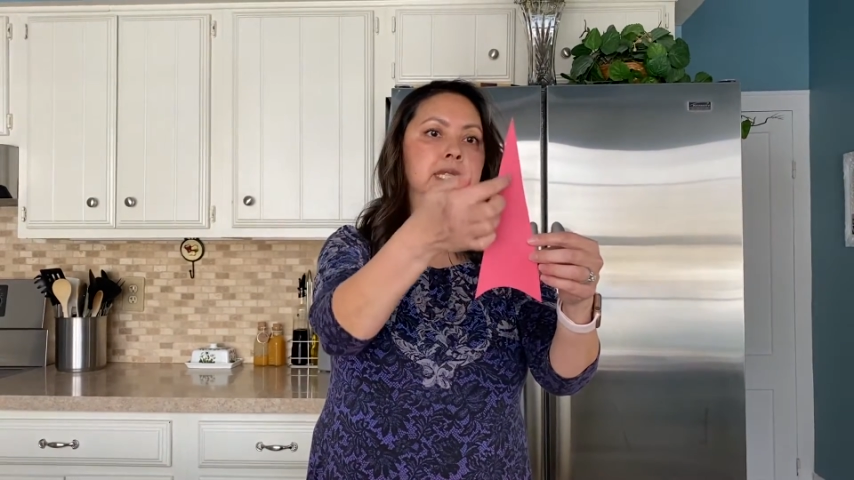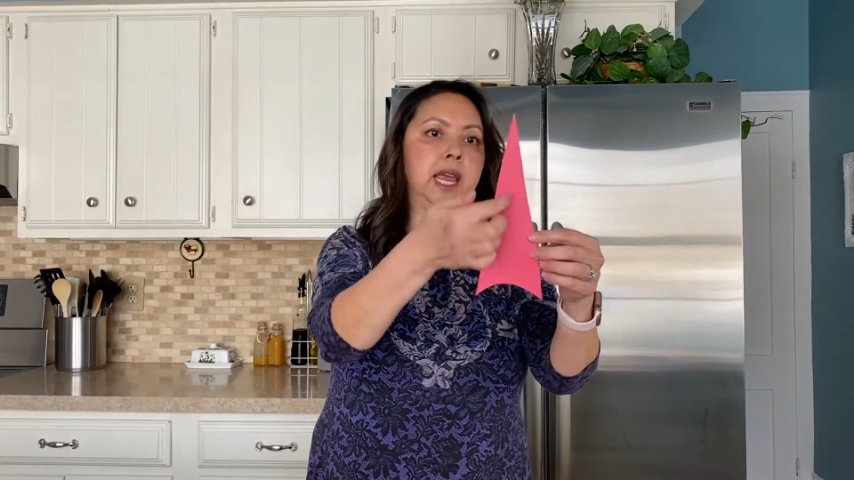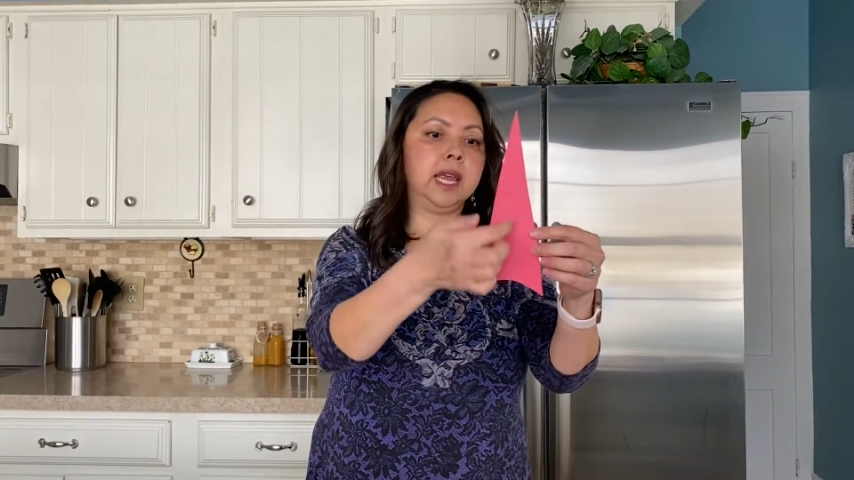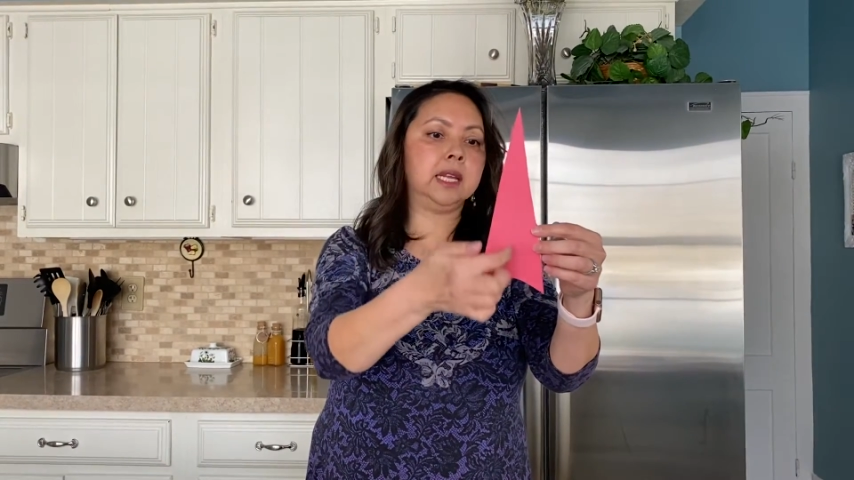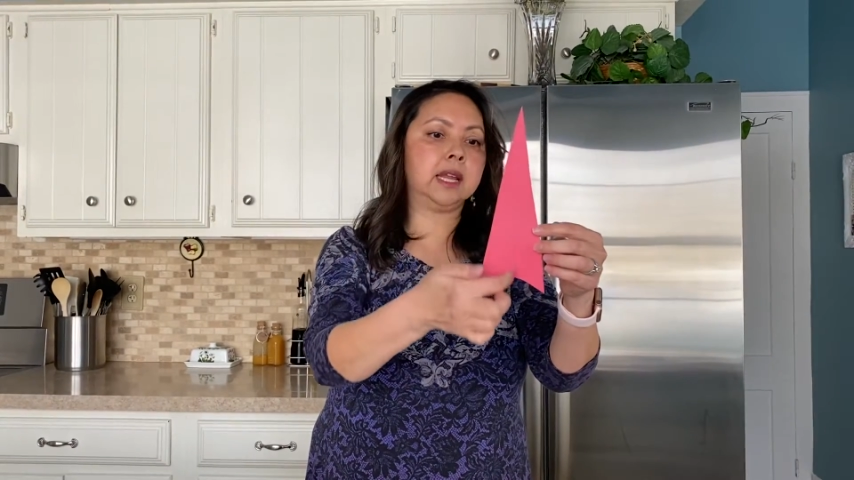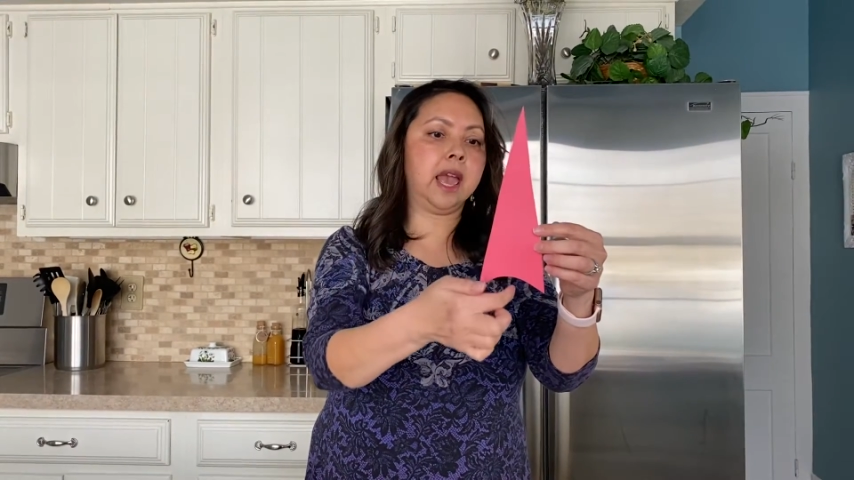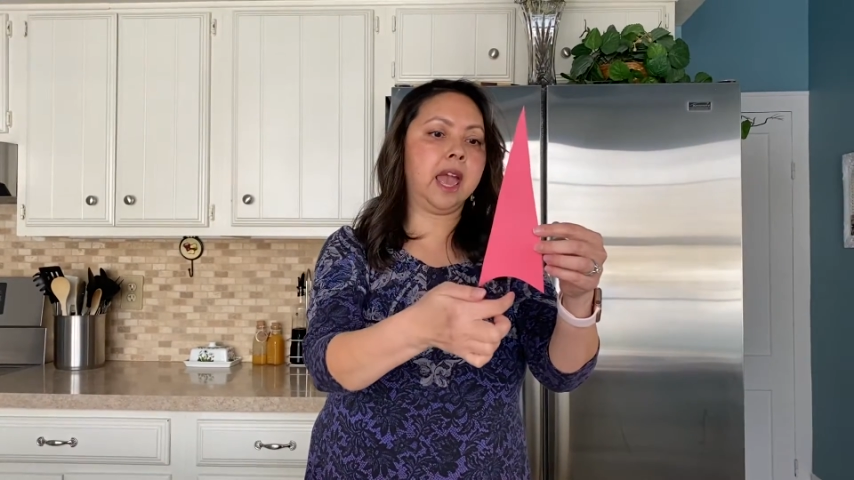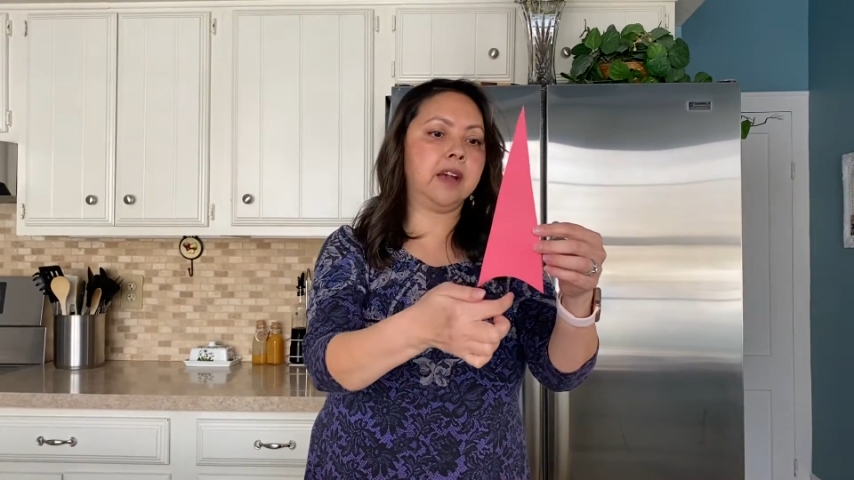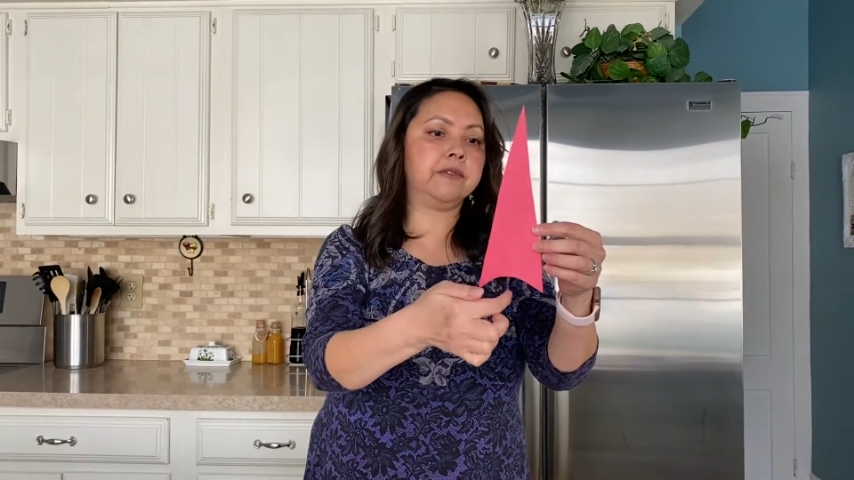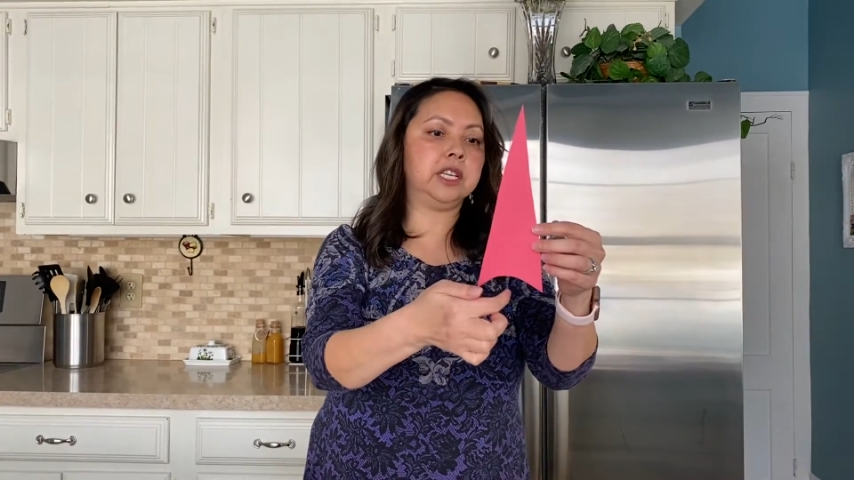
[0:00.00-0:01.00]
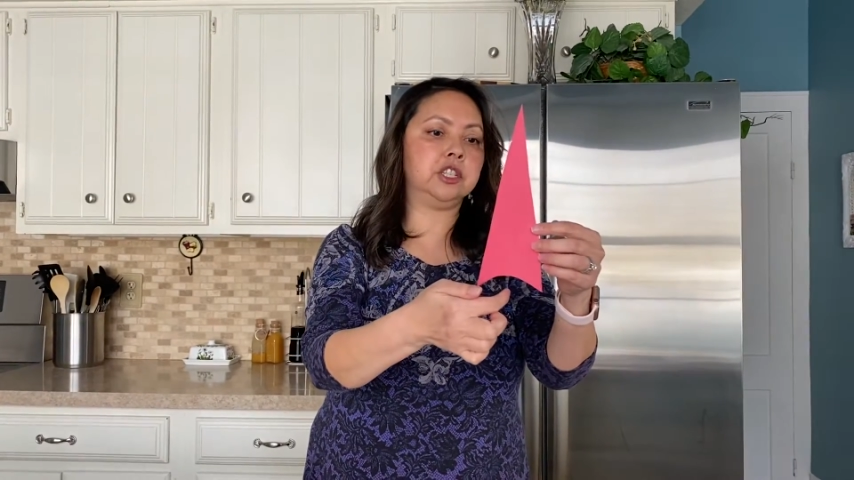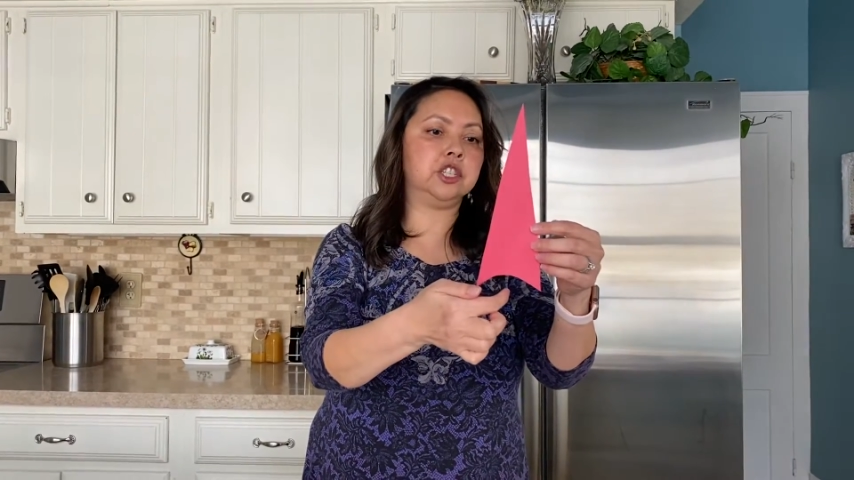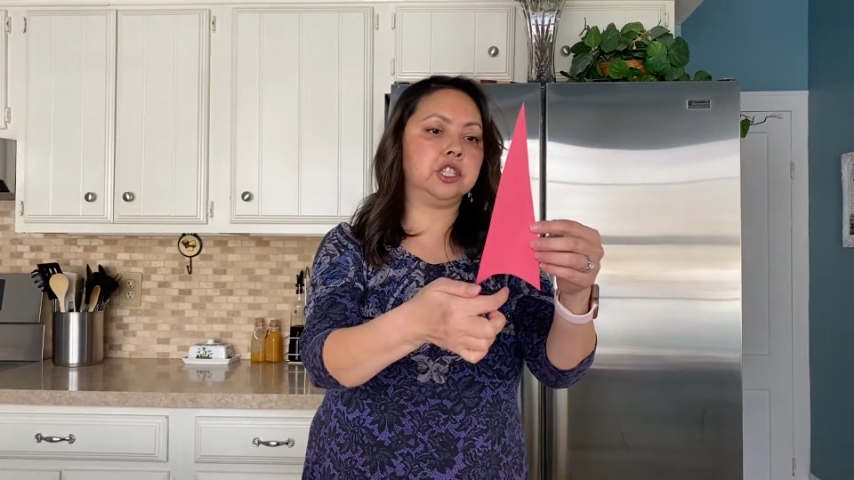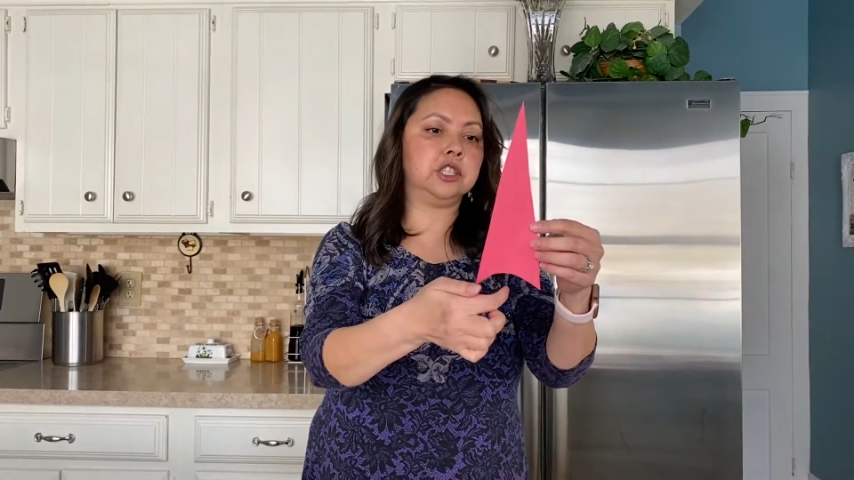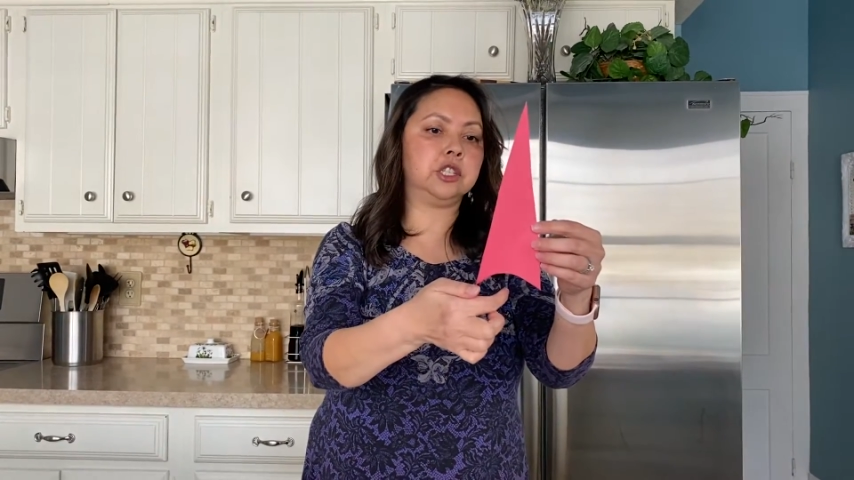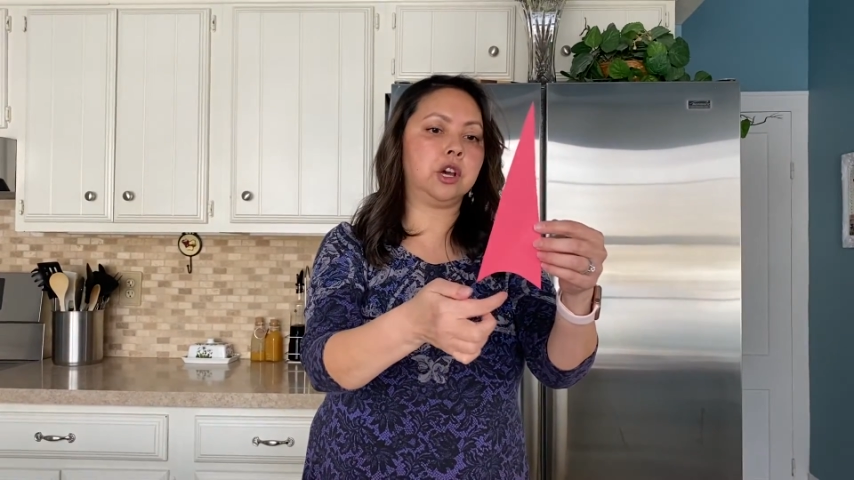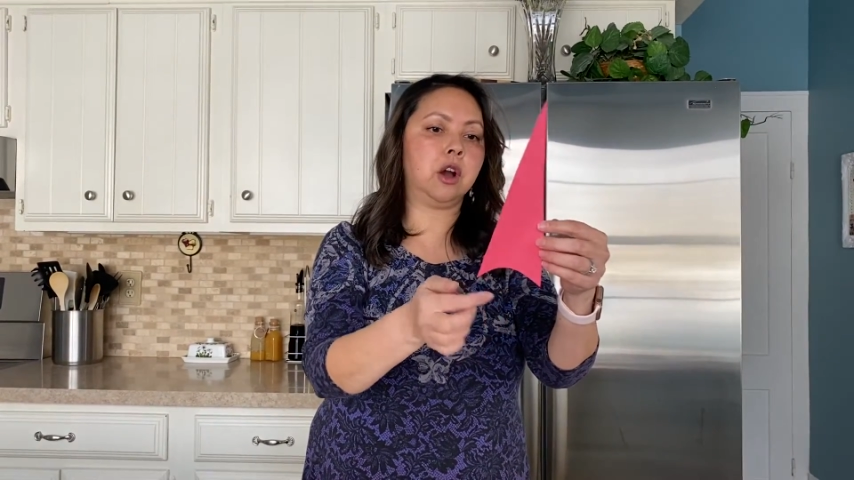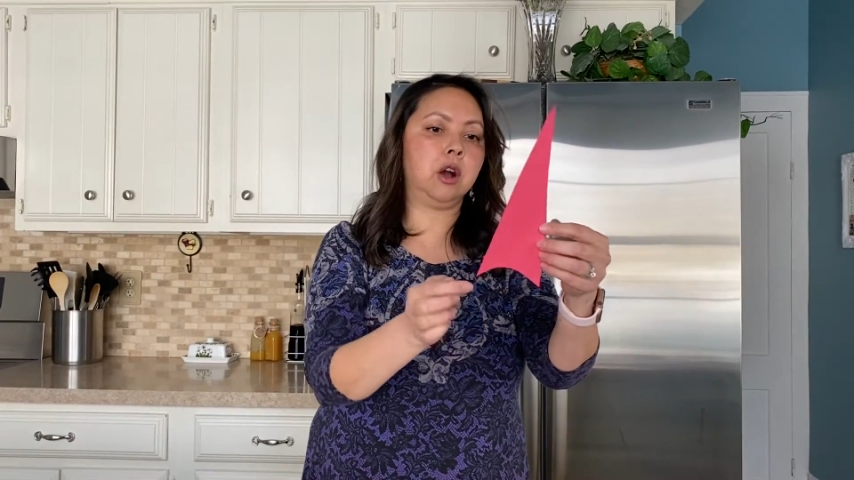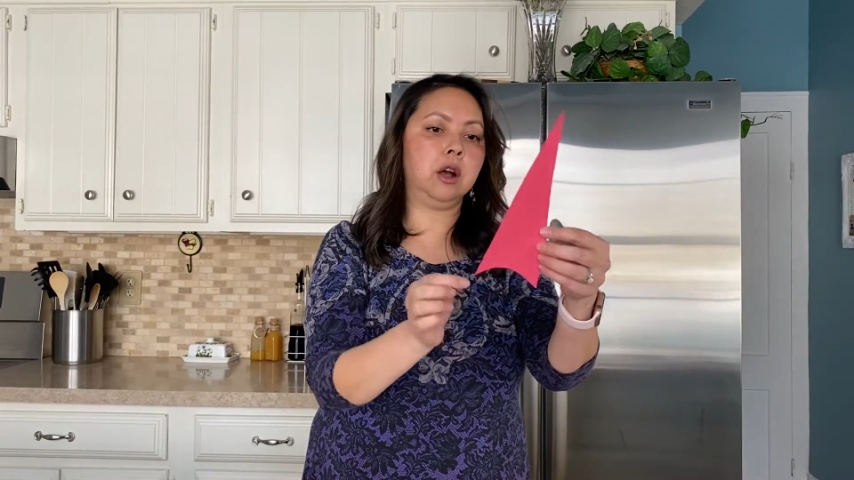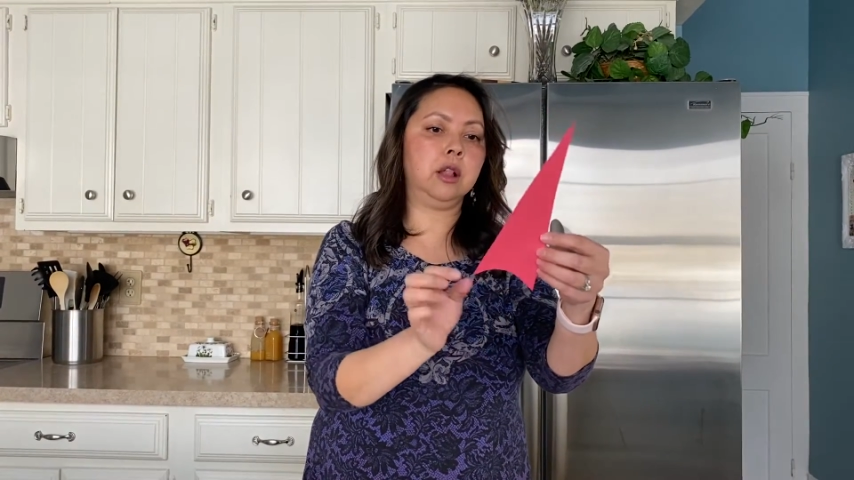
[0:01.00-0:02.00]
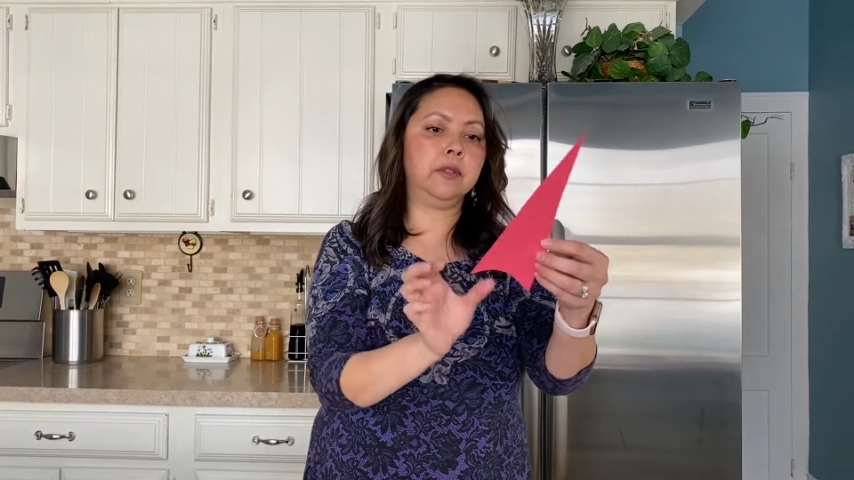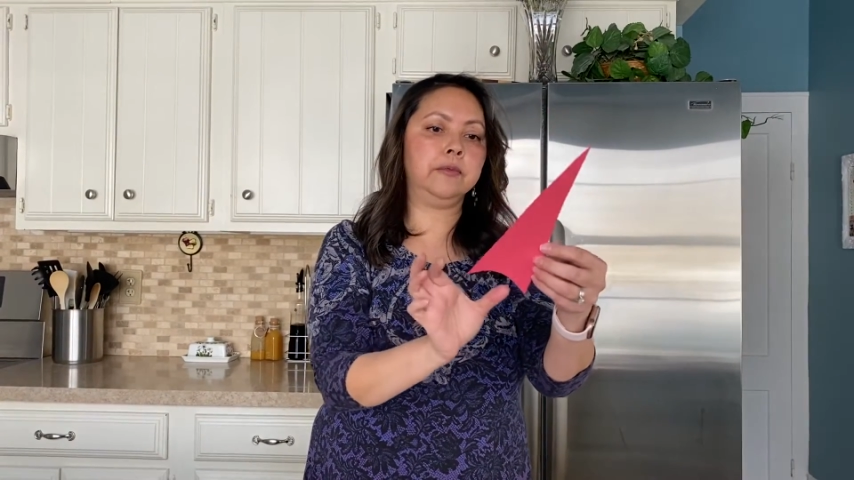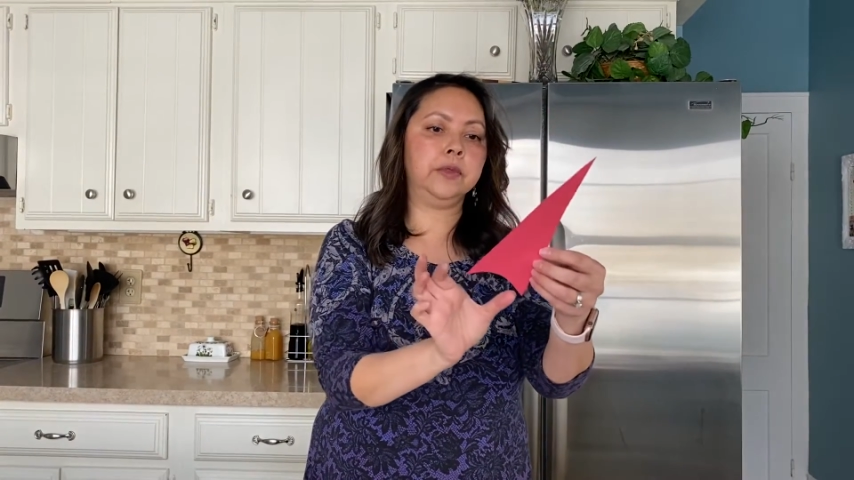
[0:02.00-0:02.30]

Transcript: 8.5 inches tall